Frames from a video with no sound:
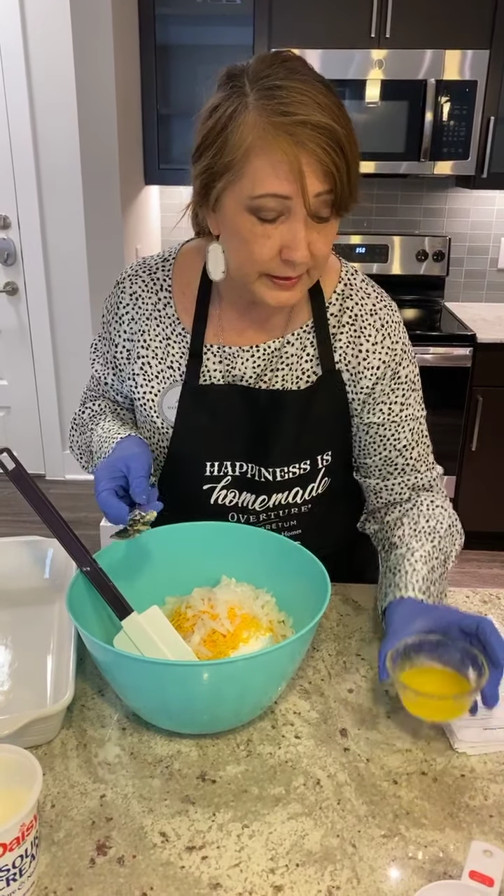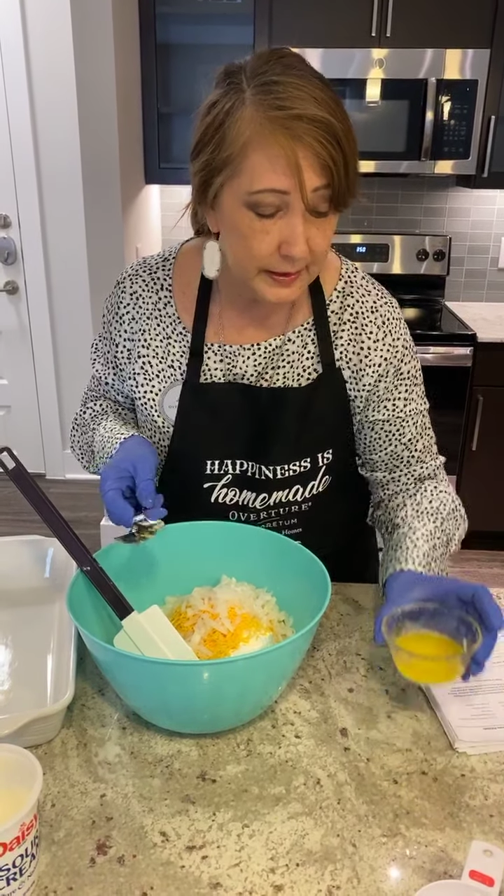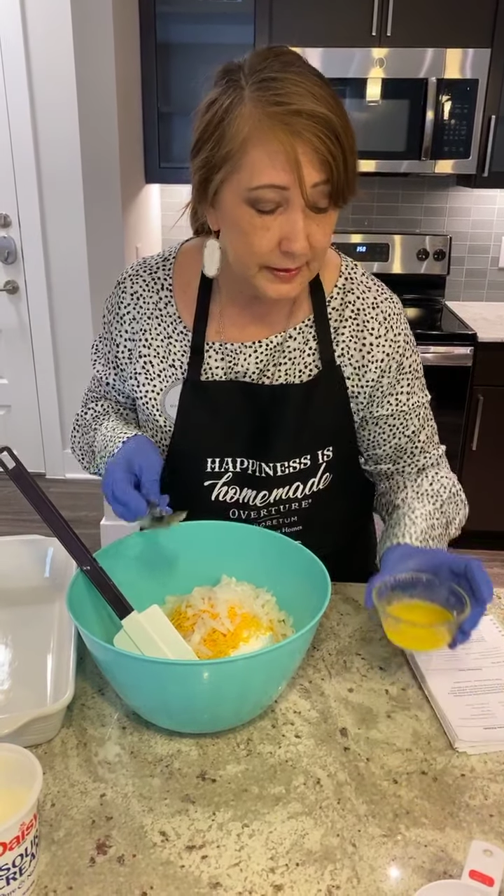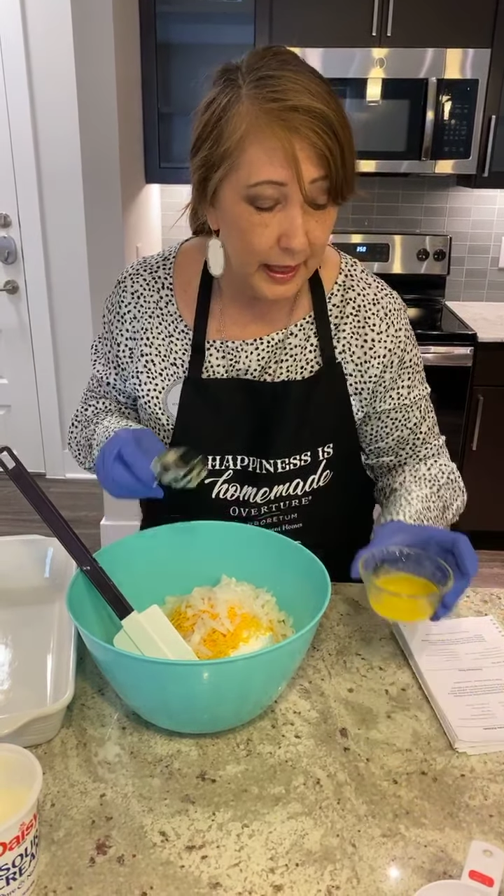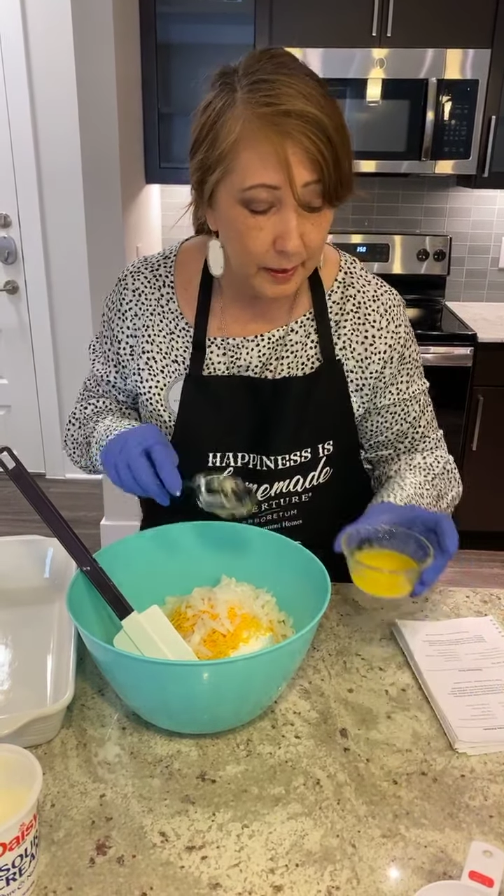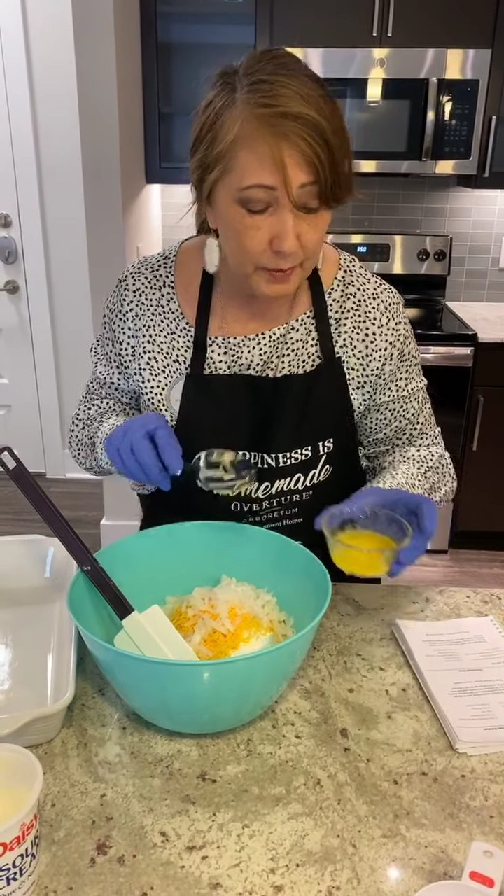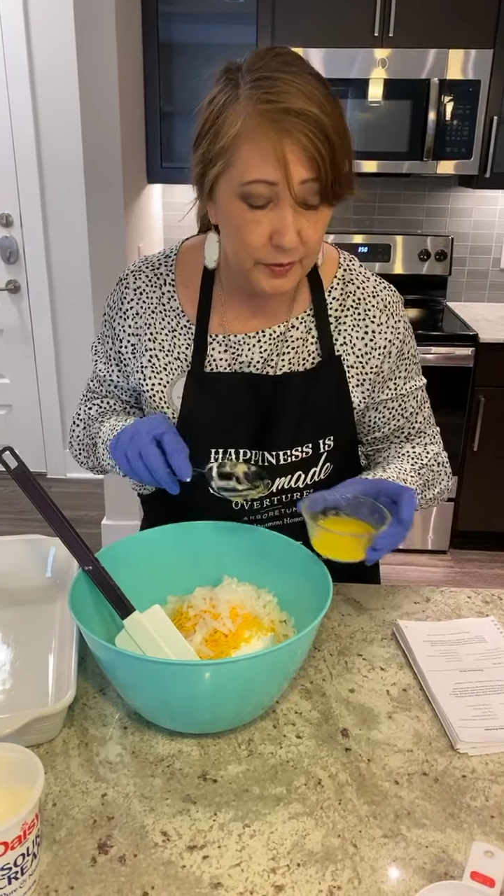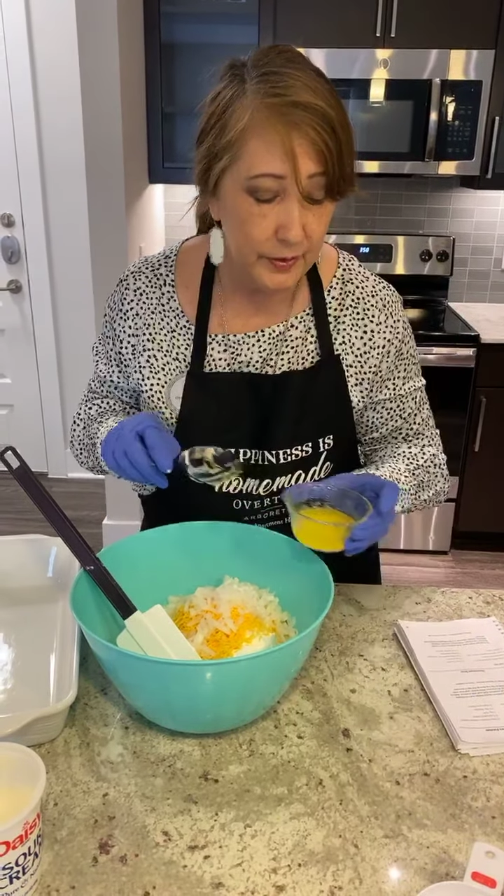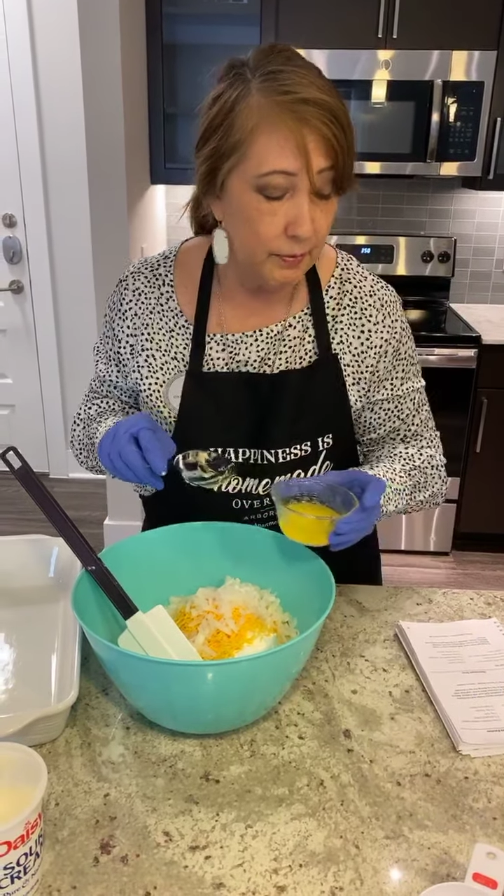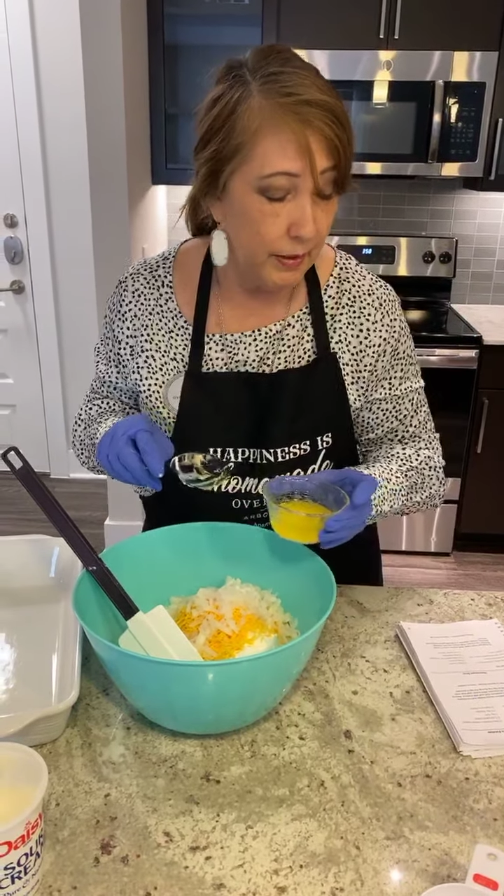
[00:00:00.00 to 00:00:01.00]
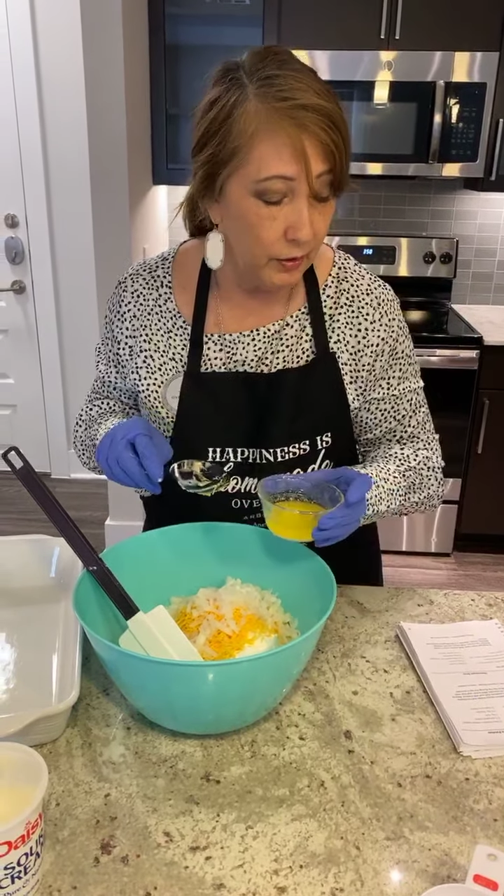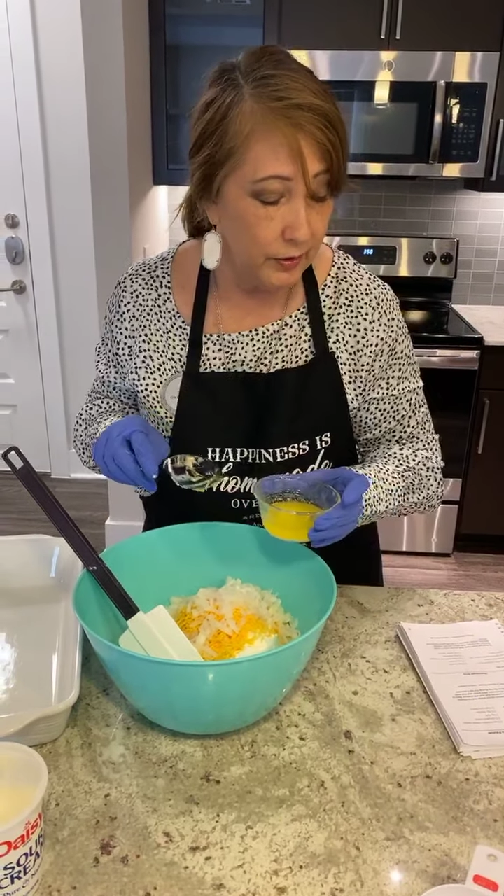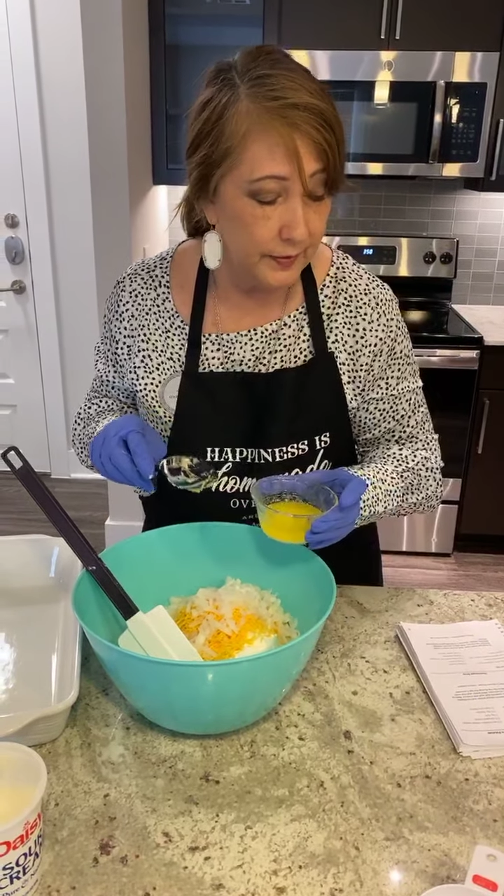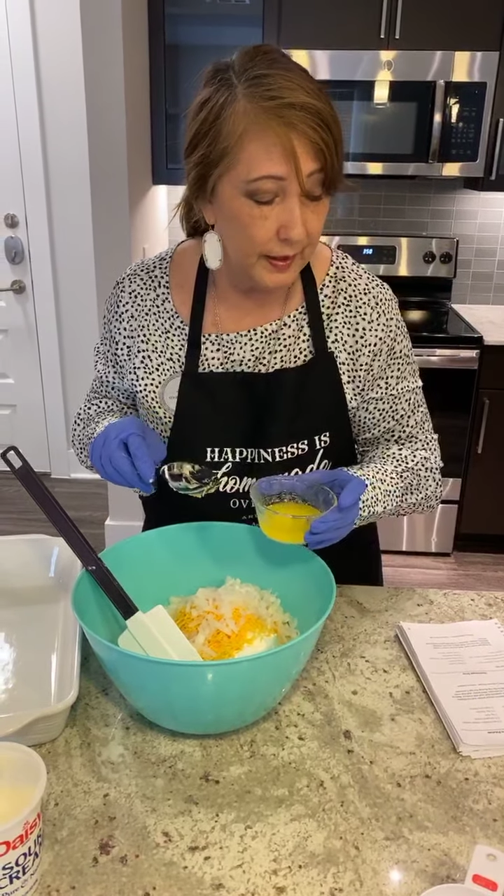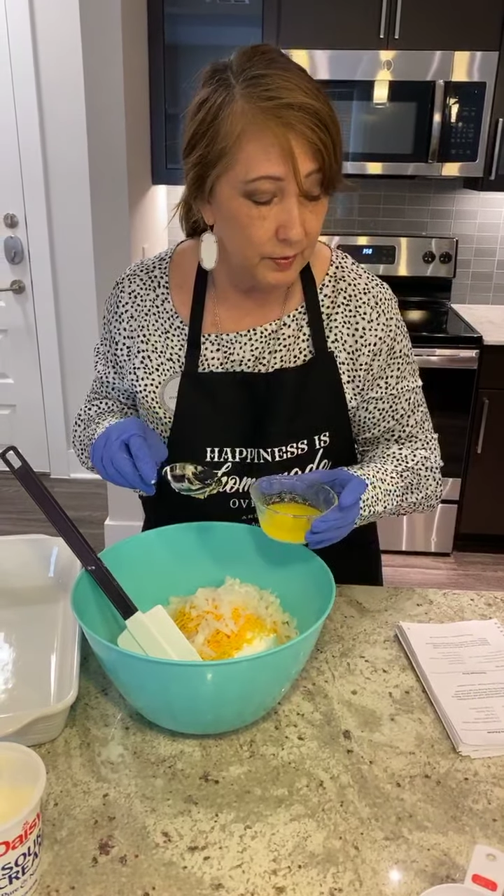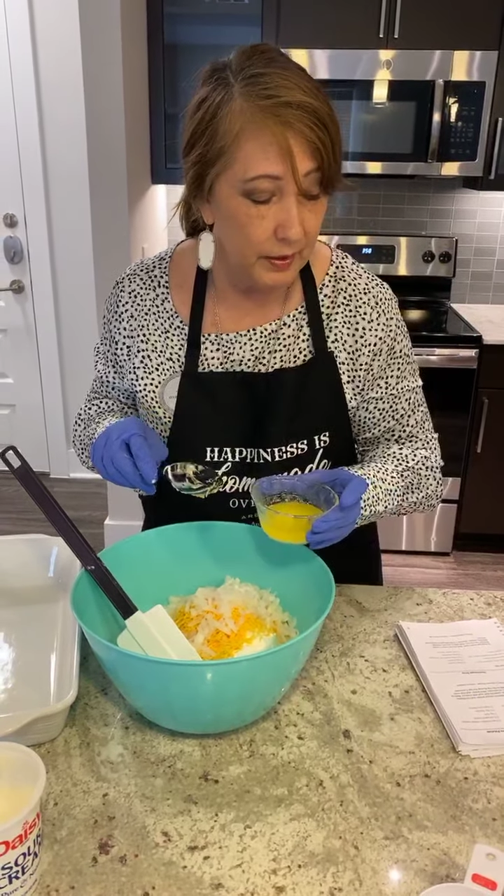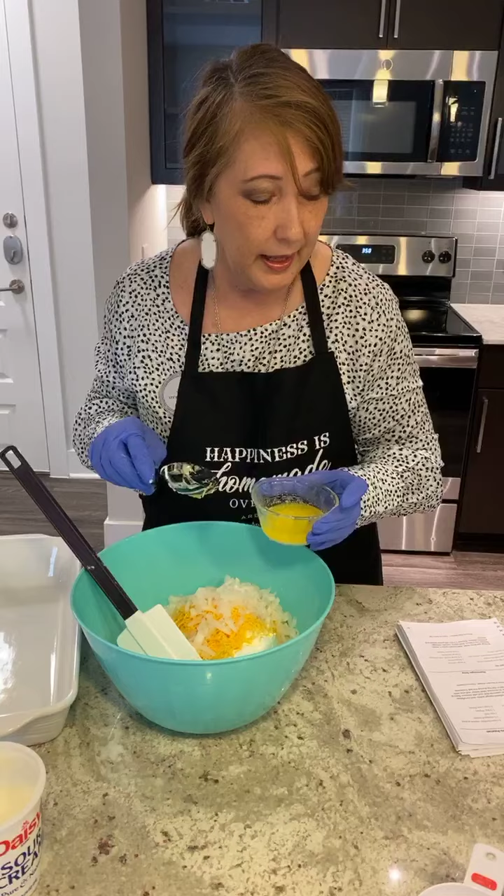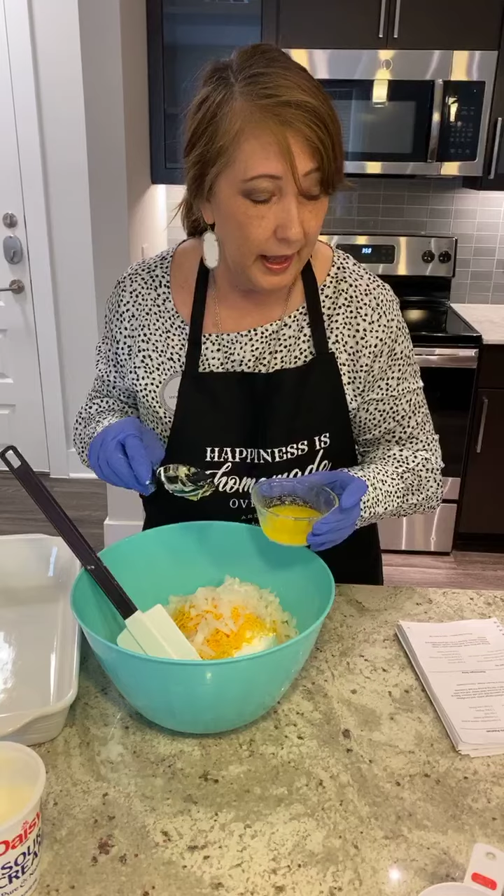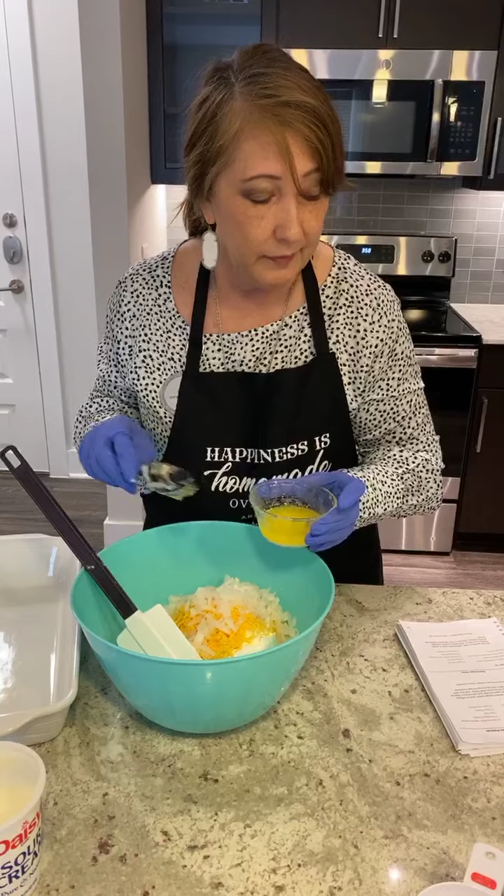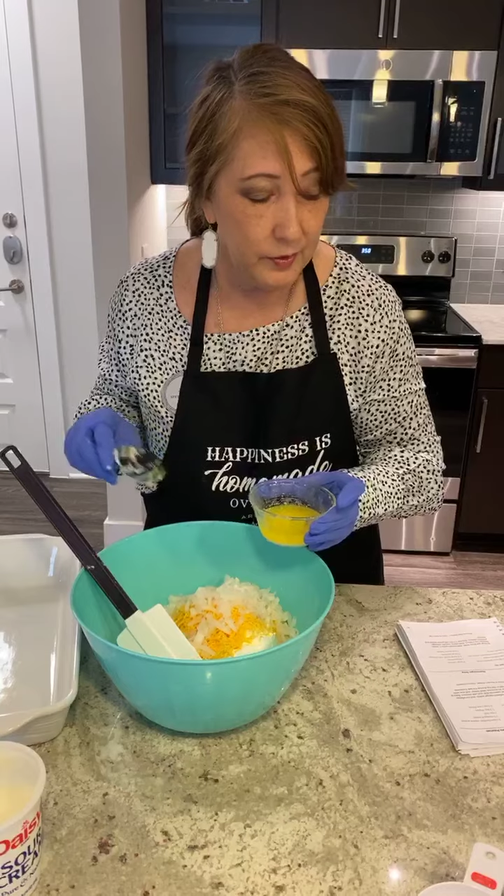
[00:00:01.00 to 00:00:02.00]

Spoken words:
It says I'm using butter because that's what I have.